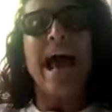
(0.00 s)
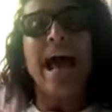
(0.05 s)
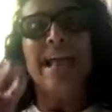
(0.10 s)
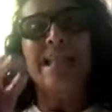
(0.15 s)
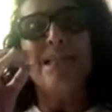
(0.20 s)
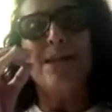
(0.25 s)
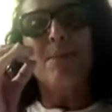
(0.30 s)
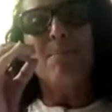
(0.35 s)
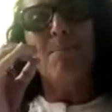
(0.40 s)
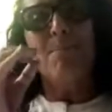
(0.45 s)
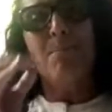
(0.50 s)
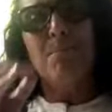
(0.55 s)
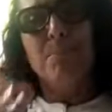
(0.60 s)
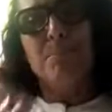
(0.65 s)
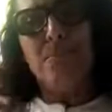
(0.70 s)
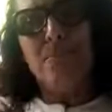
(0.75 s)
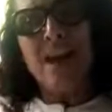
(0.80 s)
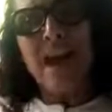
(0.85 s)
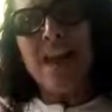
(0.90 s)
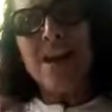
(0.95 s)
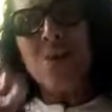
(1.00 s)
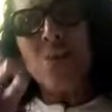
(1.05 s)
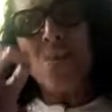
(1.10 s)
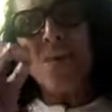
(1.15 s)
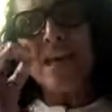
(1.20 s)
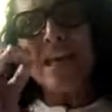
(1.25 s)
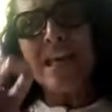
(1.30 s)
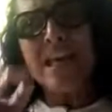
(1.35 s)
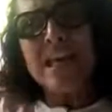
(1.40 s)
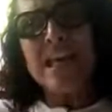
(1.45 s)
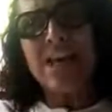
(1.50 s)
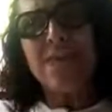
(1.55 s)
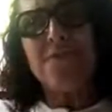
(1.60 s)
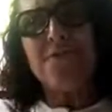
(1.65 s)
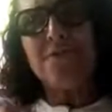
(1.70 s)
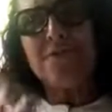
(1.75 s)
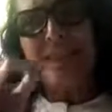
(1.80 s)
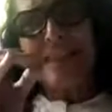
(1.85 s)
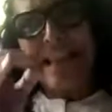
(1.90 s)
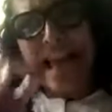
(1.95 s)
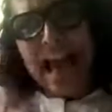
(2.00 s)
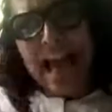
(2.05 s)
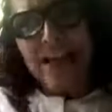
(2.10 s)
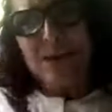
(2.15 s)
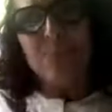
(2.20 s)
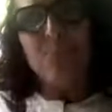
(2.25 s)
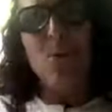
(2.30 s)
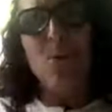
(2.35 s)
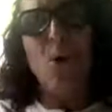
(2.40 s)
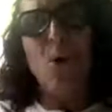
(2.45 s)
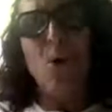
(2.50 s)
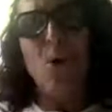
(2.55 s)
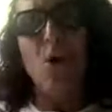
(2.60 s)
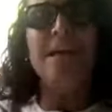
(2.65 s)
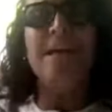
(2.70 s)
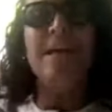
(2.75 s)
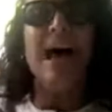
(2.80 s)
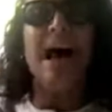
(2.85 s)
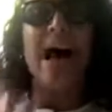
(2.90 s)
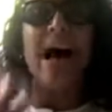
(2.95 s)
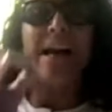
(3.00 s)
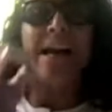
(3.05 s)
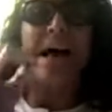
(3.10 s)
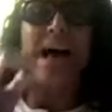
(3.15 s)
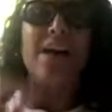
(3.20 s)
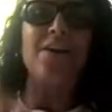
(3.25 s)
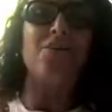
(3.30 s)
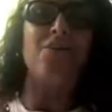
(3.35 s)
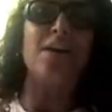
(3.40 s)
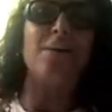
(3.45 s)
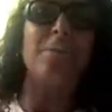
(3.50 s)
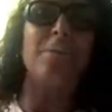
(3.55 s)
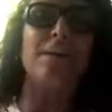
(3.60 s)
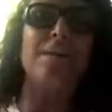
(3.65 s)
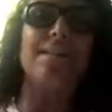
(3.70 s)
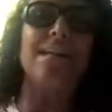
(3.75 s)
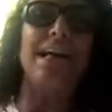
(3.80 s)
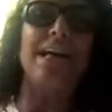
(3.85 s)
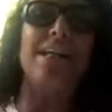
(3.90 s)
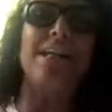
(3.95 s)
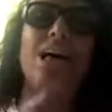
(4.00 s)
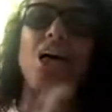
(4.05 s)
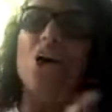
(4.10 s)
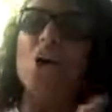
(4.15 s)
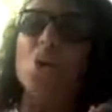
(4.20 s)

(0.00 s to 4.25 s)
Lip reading: and when we give that moment our 100%,